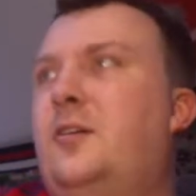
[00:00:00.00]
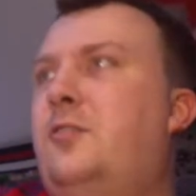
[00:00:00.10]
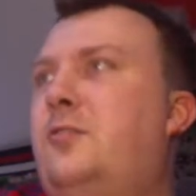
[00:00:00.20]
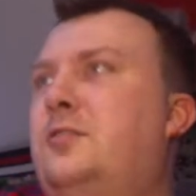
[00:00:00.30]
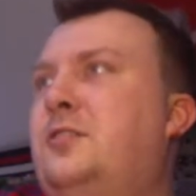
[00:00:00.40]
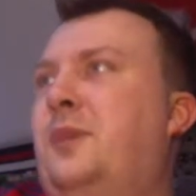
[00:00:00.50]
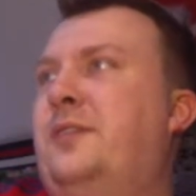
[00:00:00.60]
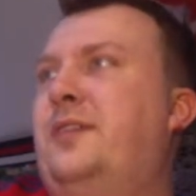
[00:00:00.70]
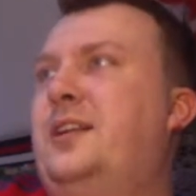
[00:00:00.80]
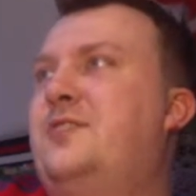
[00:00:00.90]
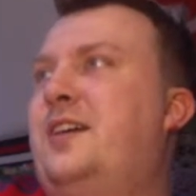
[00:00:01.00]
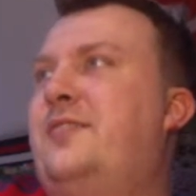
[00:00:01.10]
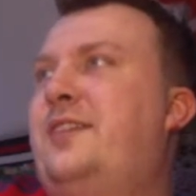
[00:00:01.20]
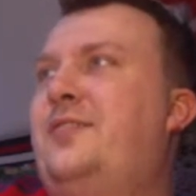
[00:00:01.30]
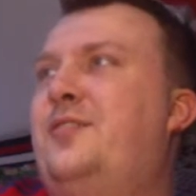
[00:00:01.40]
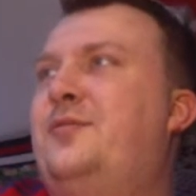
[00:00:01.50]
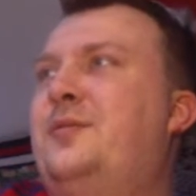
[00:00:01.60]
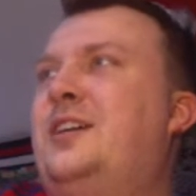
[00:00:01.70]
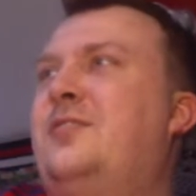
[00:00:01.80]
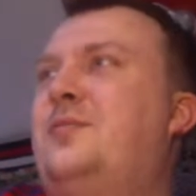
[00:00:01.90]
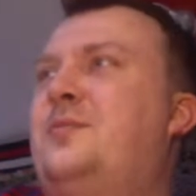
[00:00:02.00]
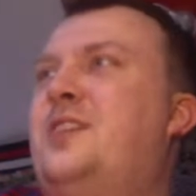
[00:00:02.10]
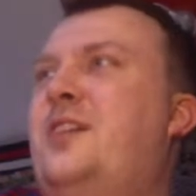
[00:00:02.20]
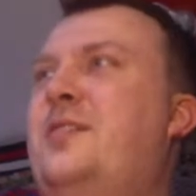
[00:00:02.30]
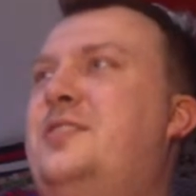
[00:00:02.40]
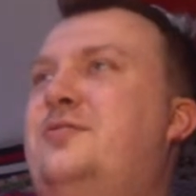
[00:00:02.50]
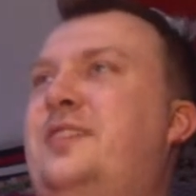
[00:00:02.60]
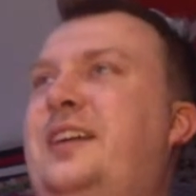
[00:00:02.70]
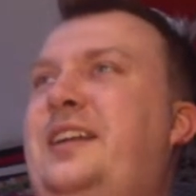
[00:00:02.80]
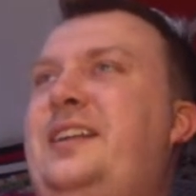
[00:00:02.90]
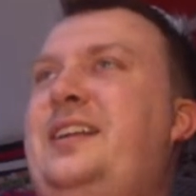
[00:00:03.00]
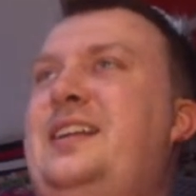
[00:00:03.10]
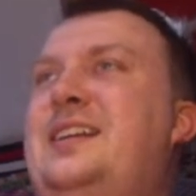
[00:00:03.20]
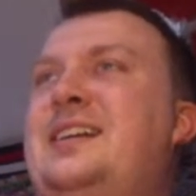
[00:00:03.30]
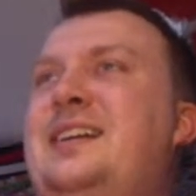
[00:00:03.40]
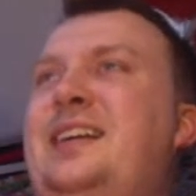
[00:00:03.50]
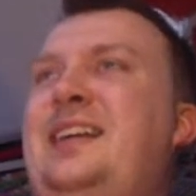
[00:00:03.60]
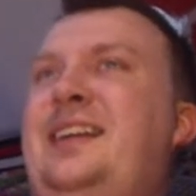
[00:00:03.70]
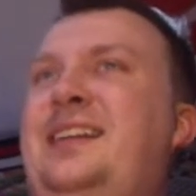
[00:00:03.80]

Oh, talk about that. It's now we've gone from snow into rain. Yay.